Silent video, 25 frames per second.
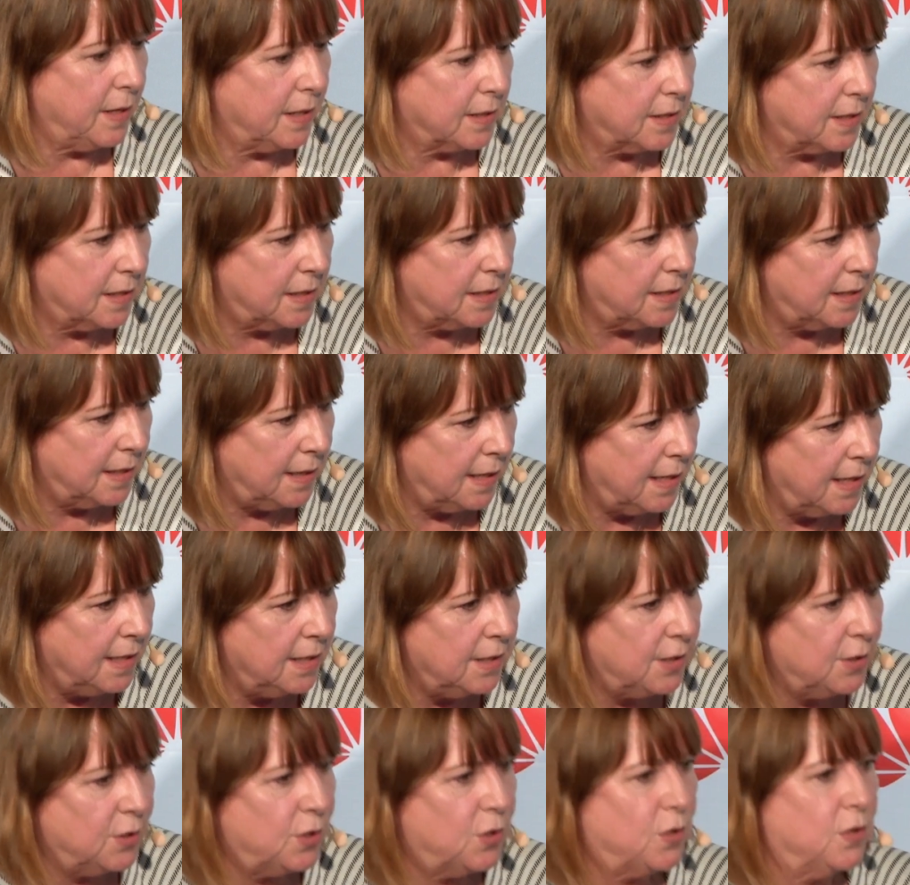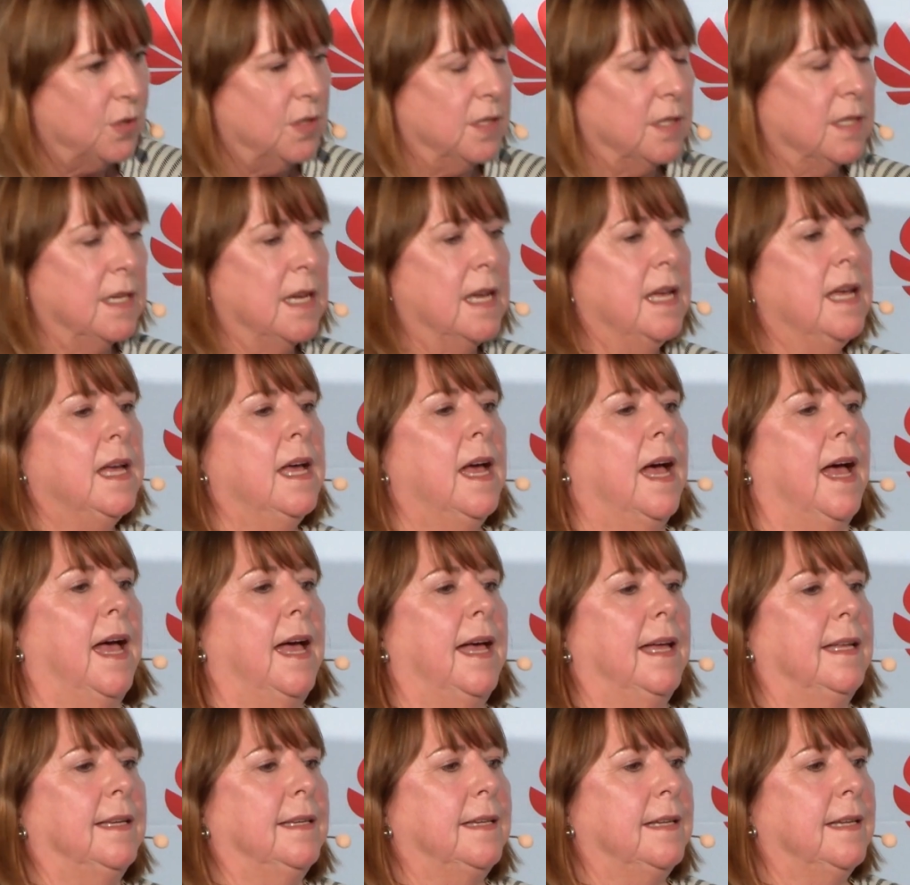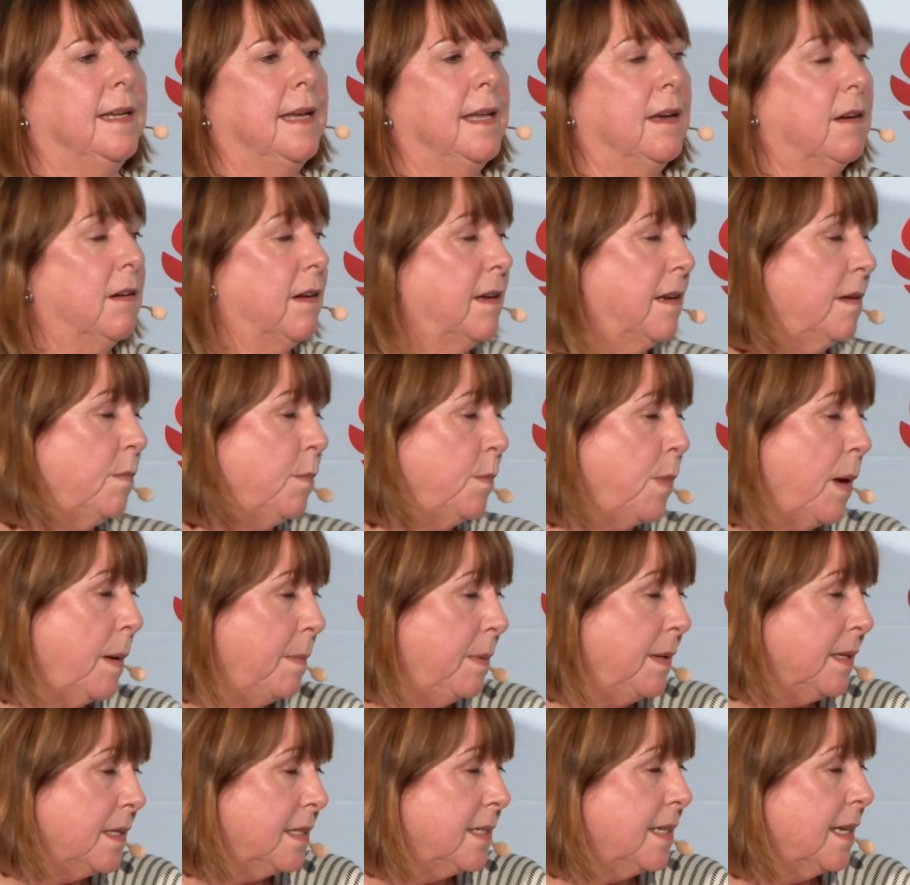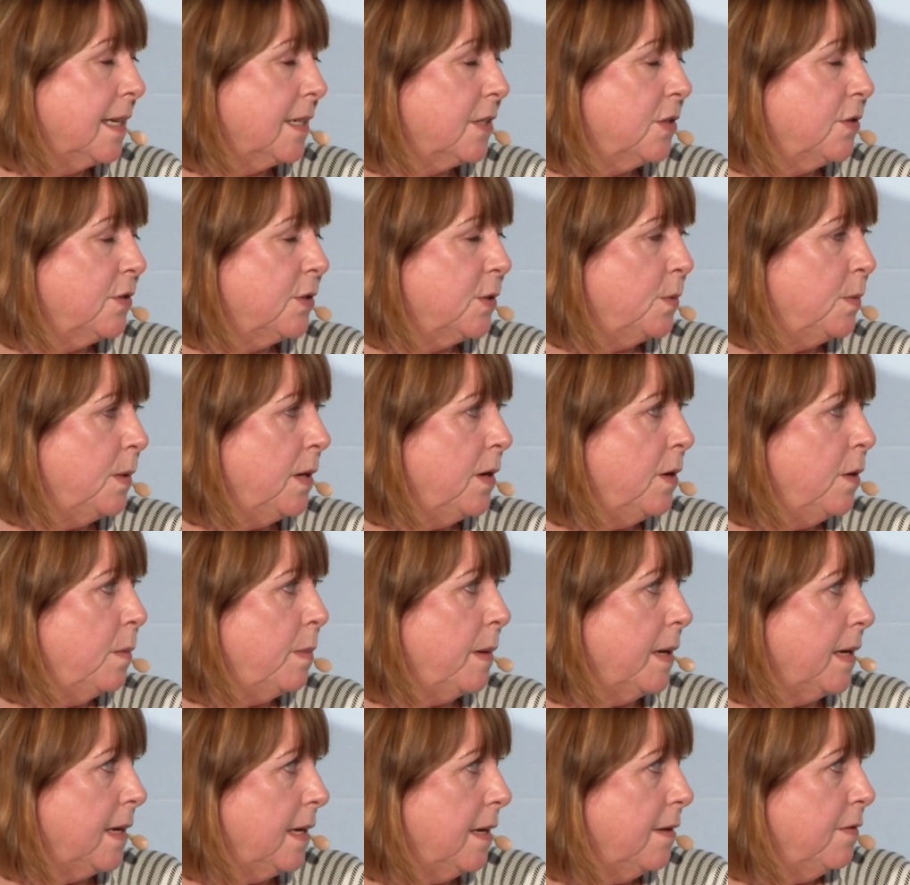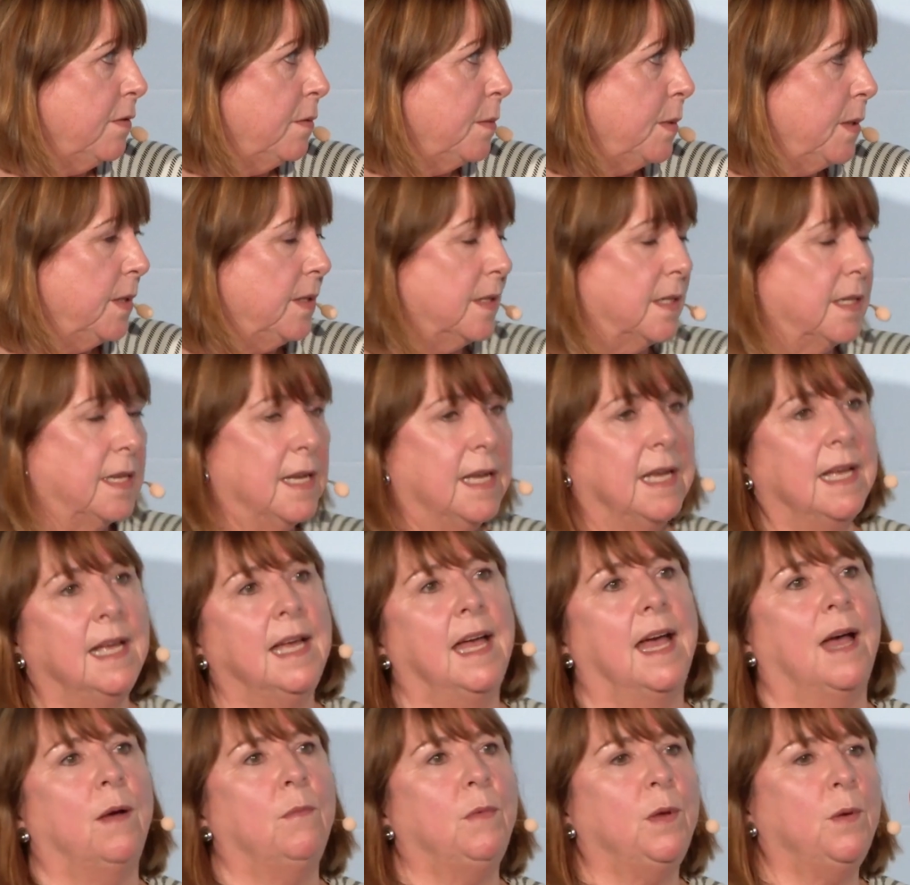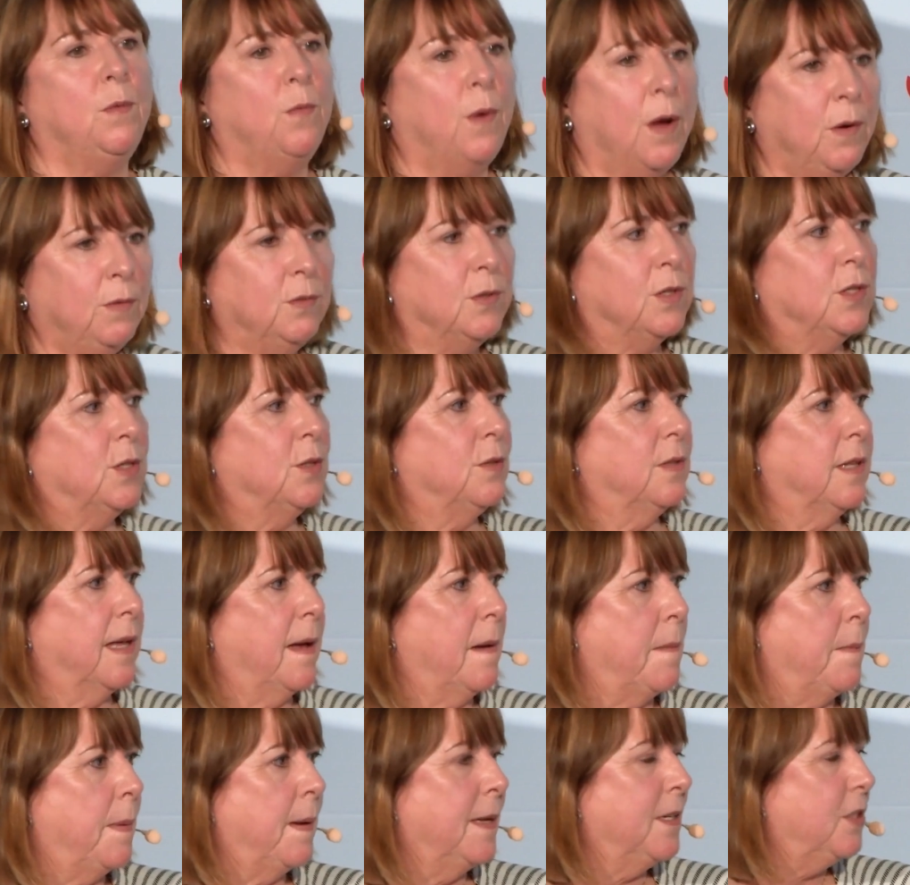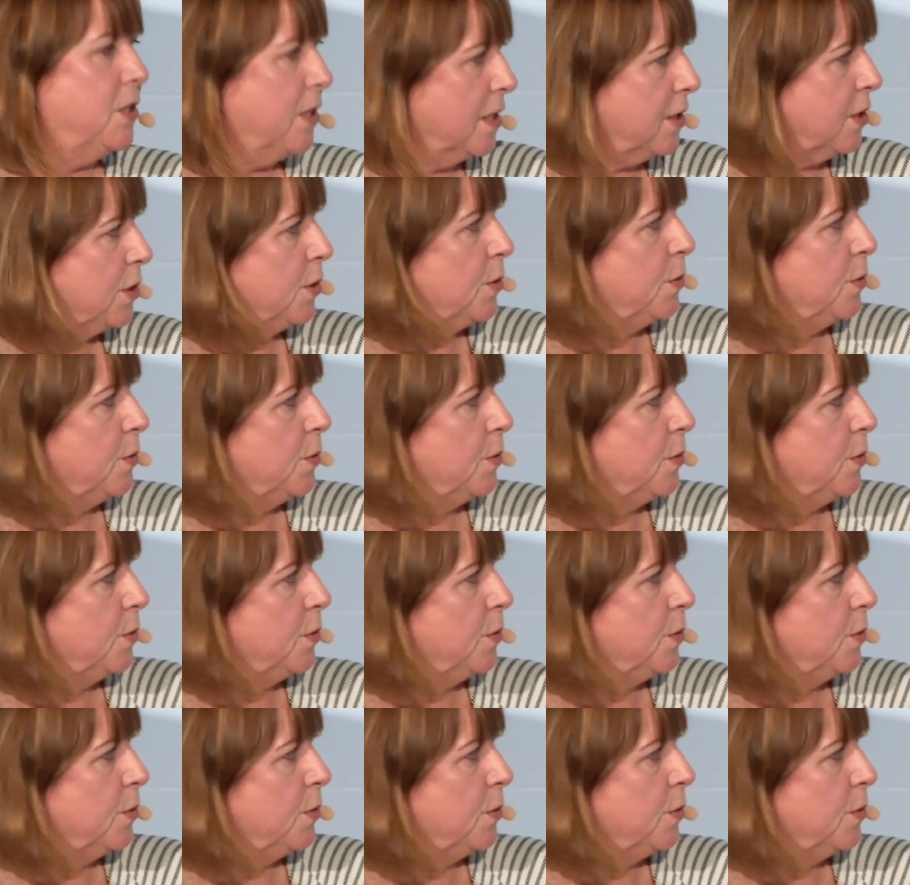existing industries and in our public sector as well, by government, and we won't do that by just